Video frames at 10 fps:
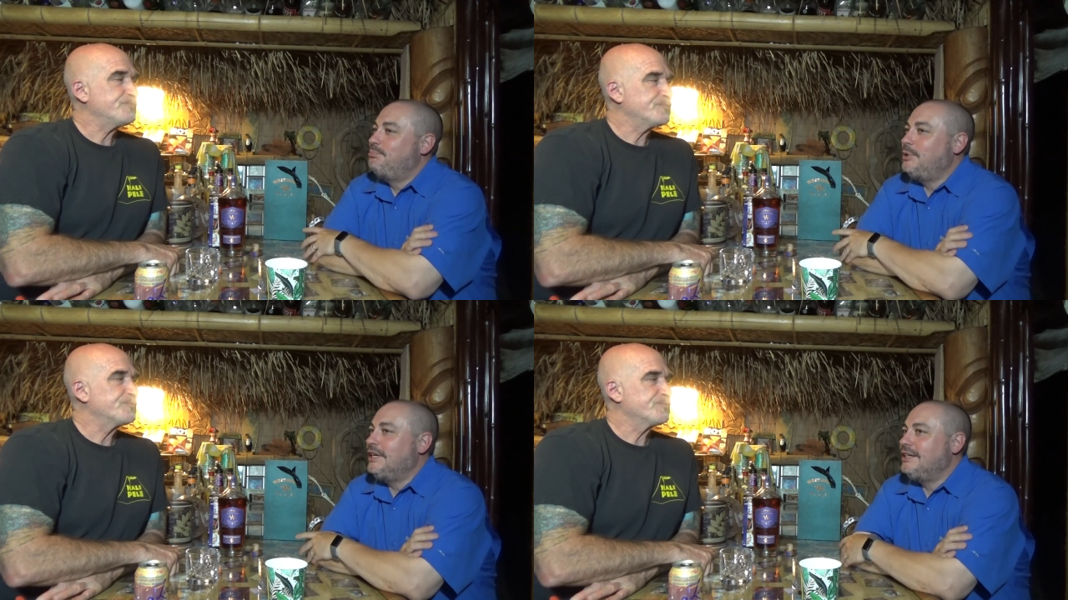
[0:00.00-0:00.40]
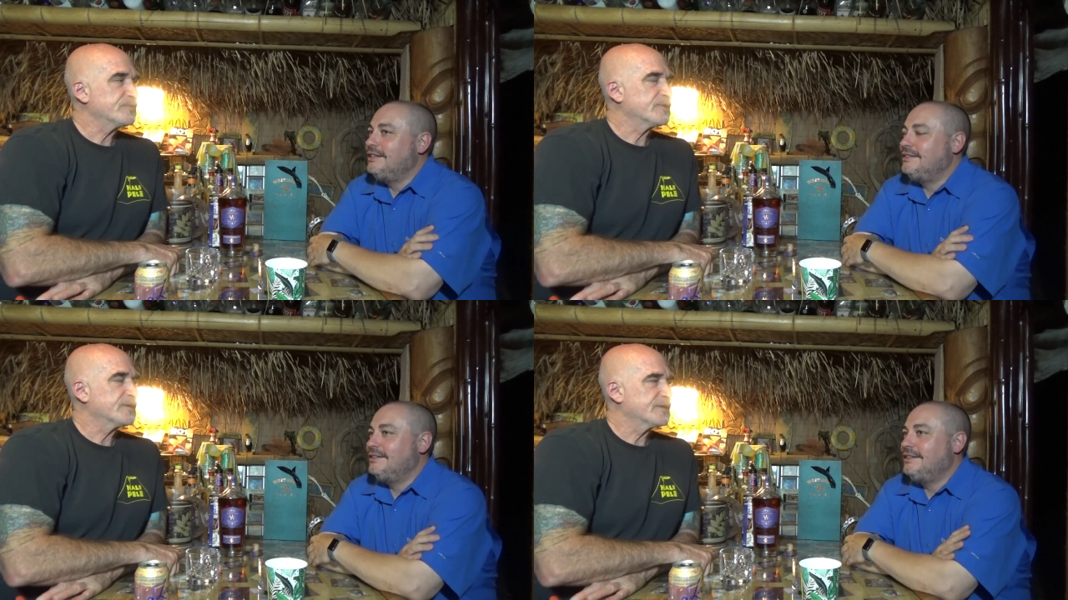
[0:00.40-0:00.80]

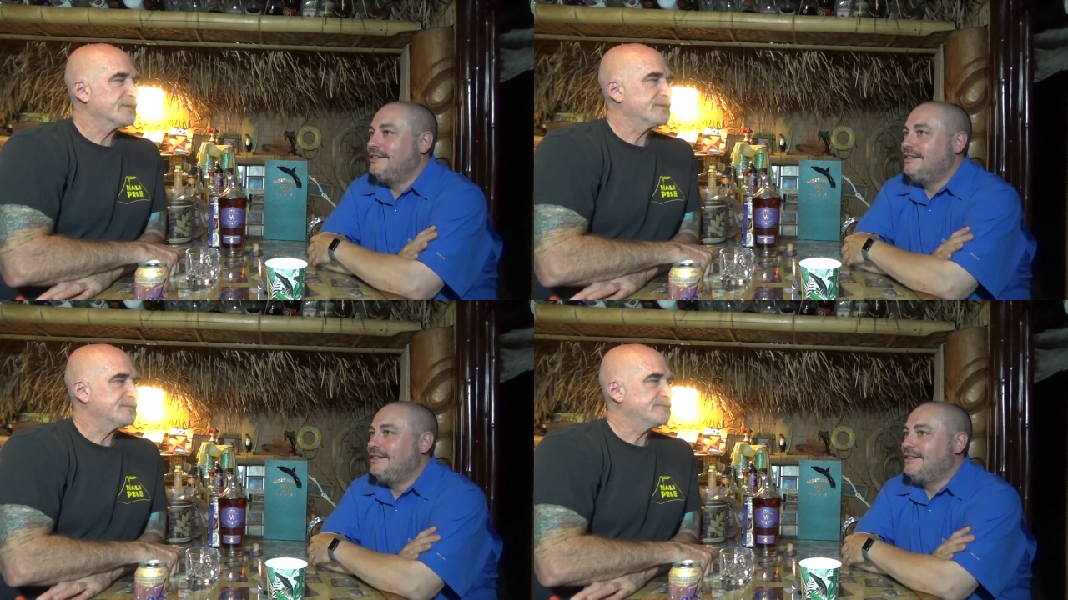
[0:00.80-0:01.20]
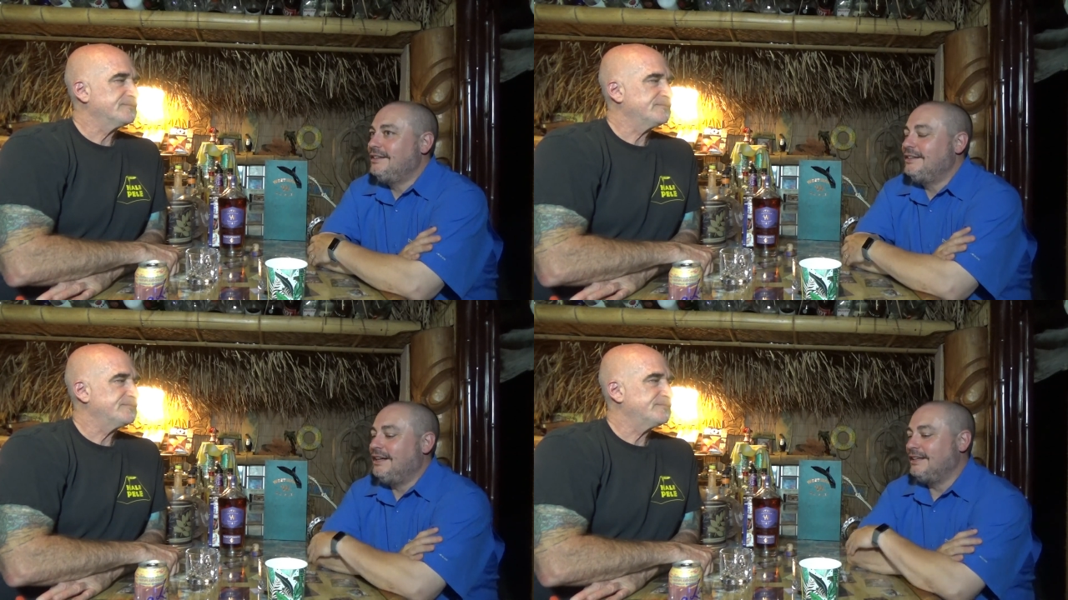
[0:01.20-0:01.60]
Speaker 1: But,
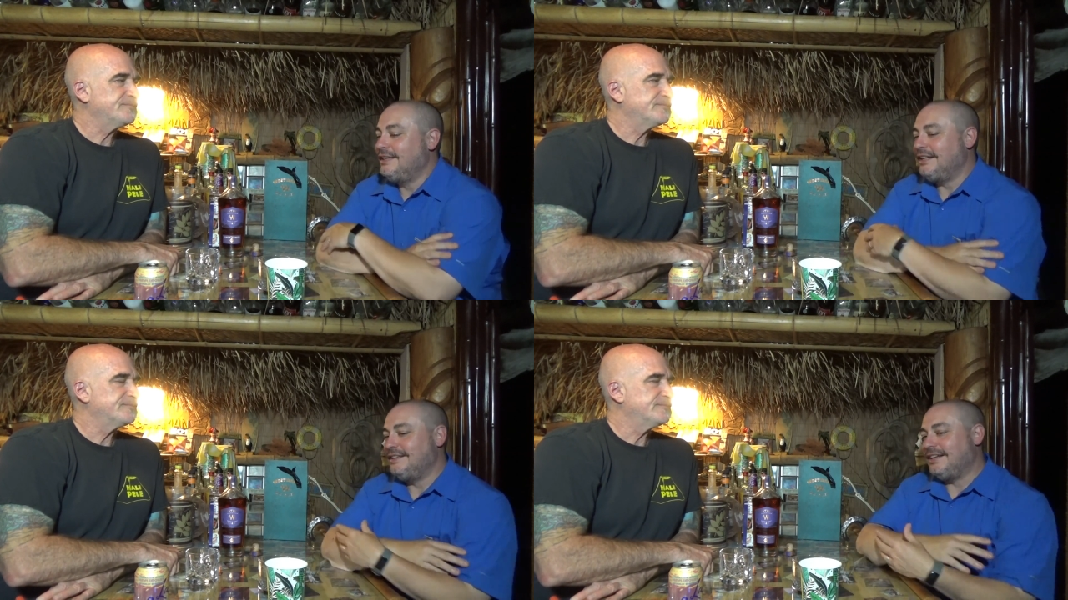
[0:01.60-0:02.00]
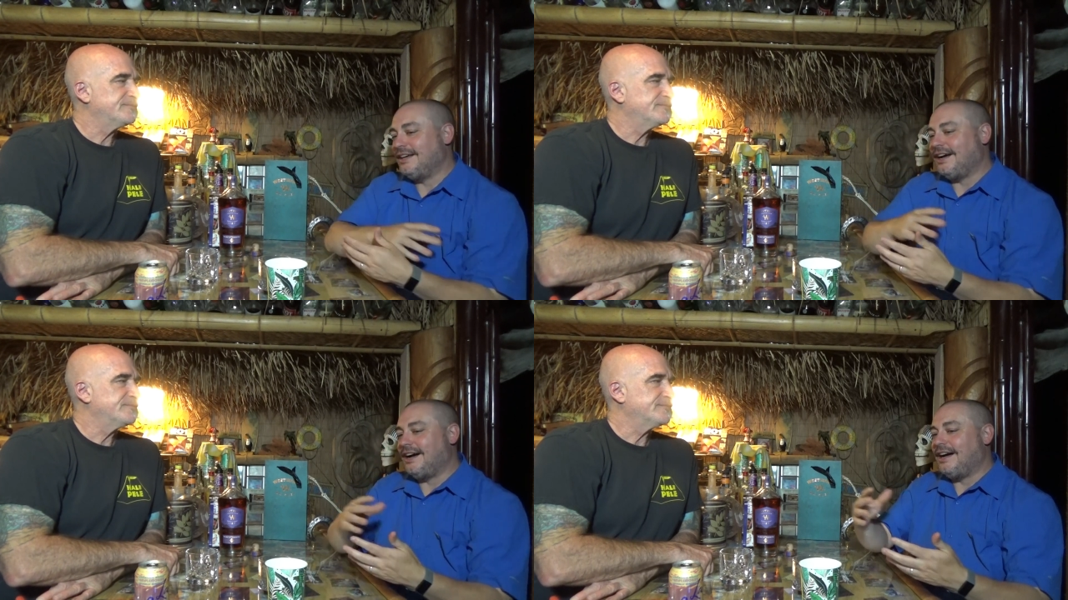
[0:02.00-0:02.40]
again,
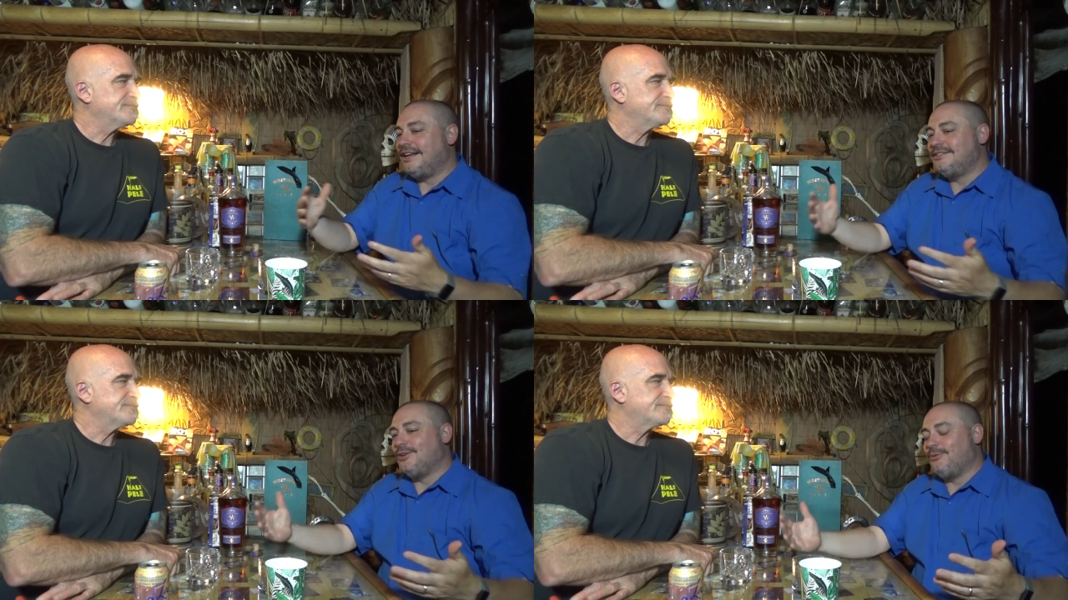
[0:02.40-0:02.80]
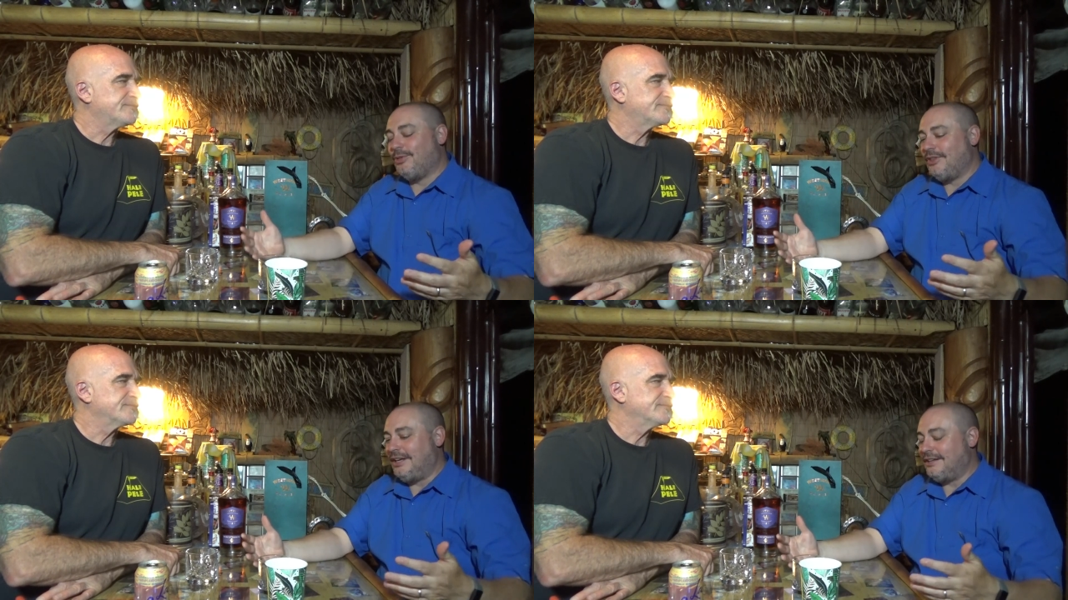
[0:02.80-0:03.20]
like, I don't
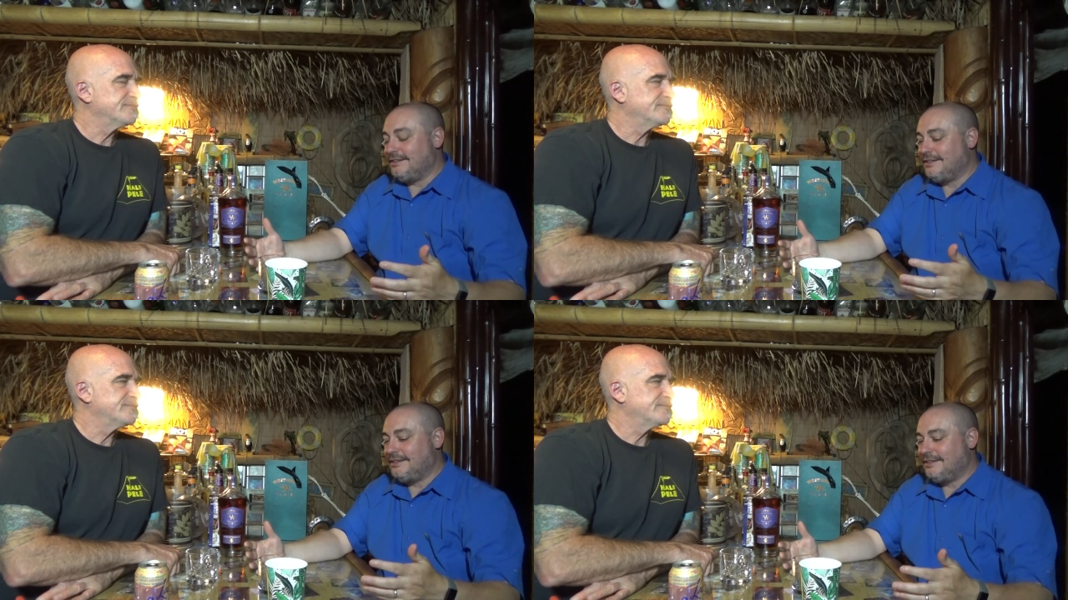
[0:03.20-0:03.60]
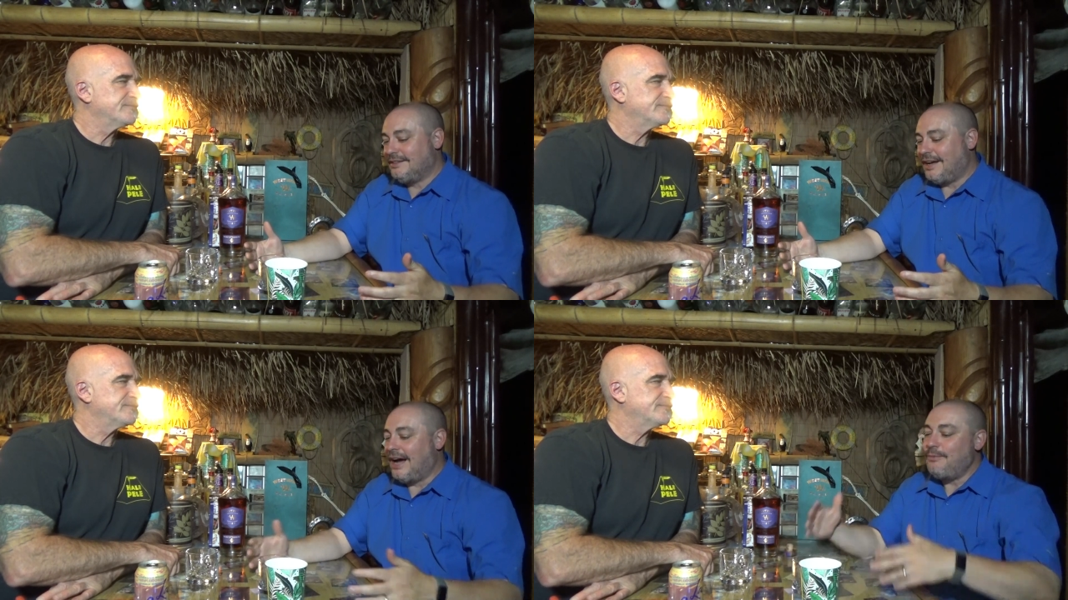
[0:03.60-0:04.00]
think,
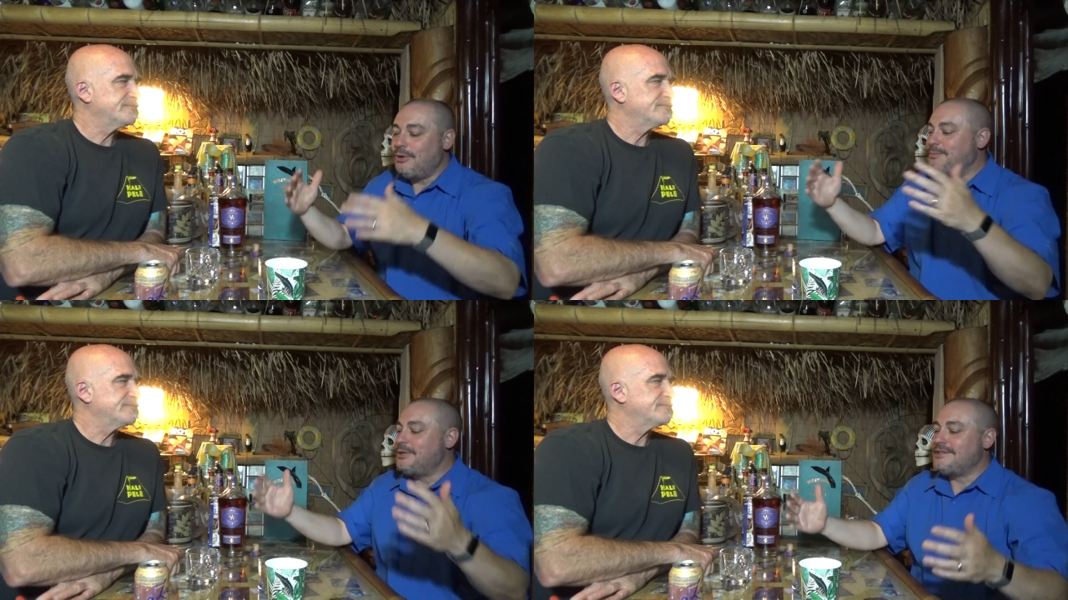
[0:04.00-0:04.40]
I wouldn't